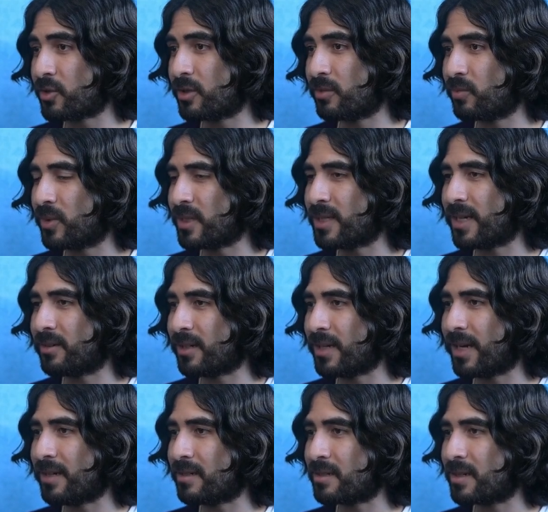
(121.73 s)
and went down to
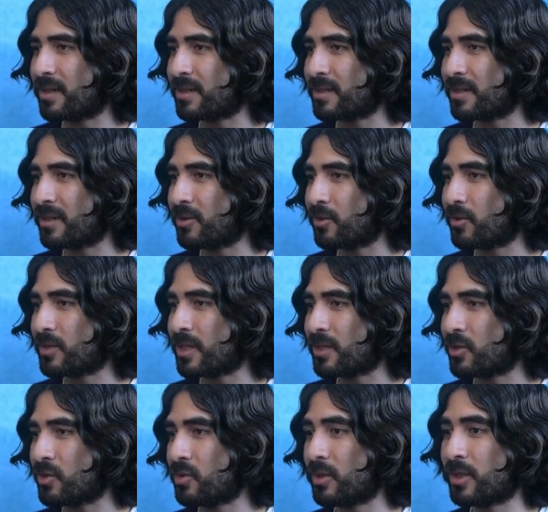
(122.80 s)
96, the ogre's at
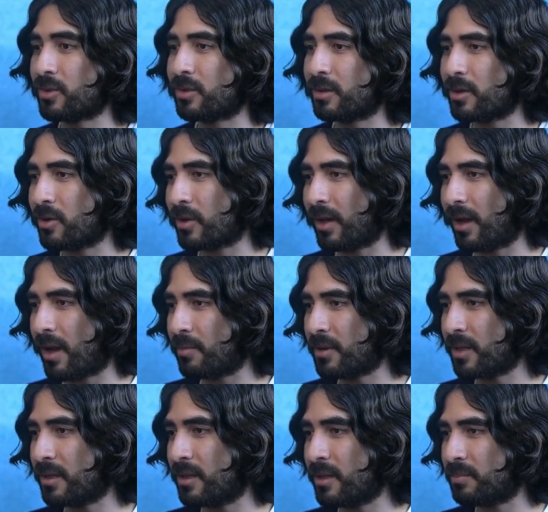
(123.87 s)
200. Okay, I'm
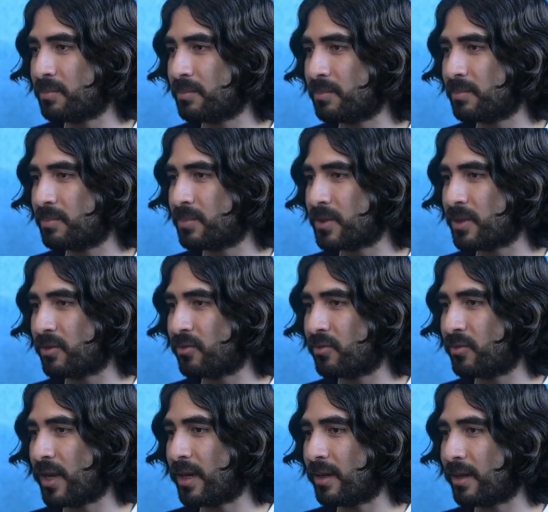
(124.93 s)
going to keep
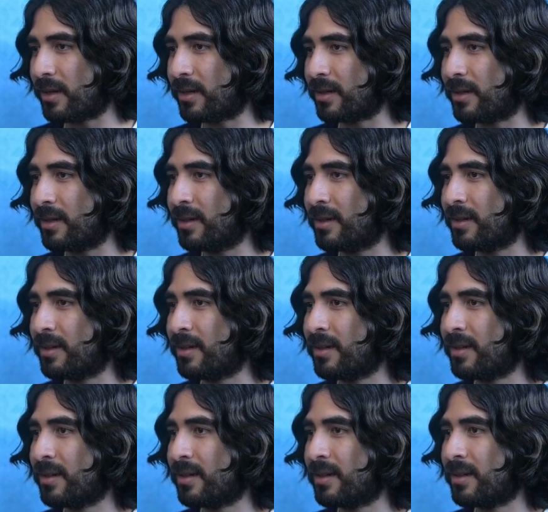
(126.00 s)
defending.
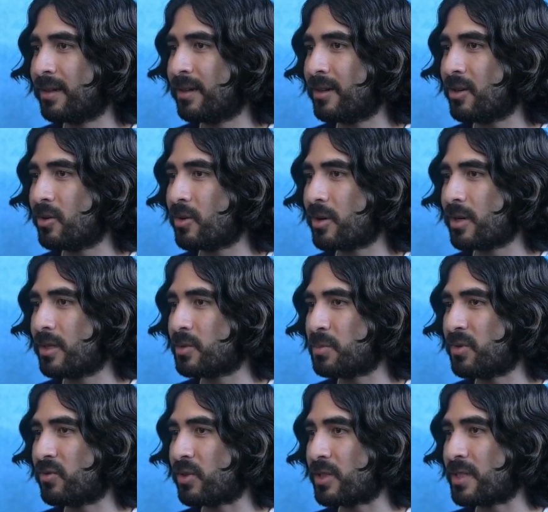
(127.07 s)
Ogre hits me
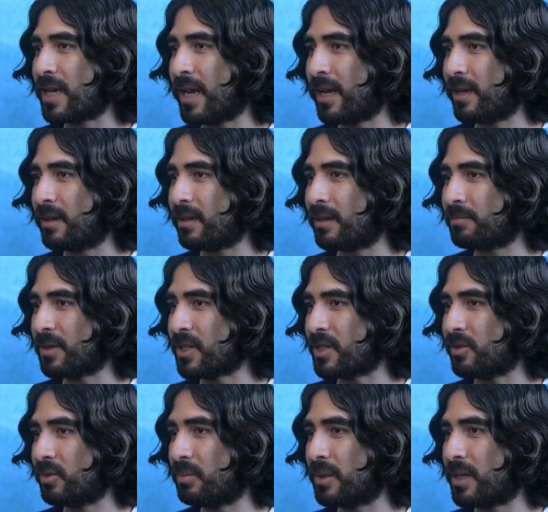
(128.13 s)
for 10 and my
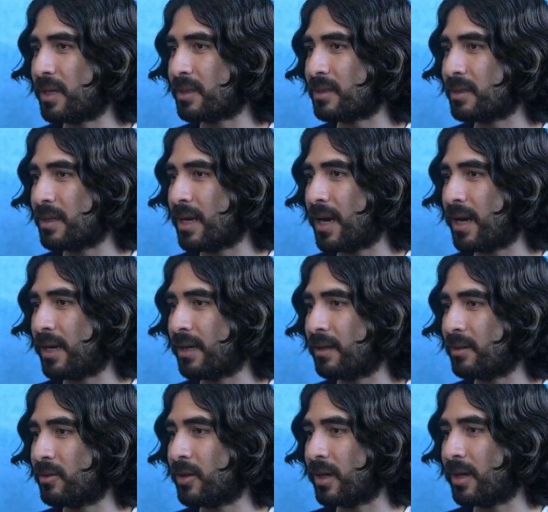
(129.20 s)
shield blocks 9.
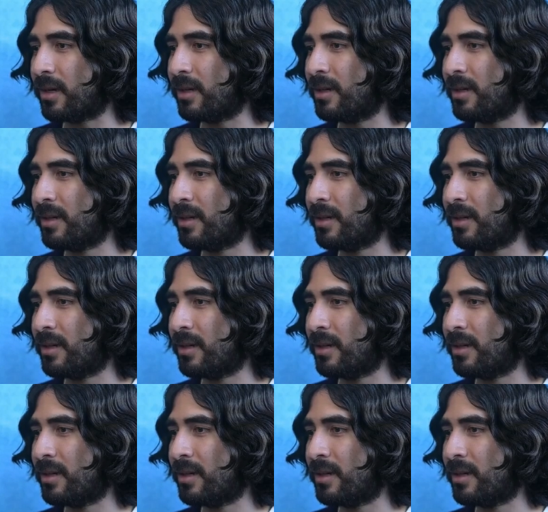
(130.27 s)
Okay.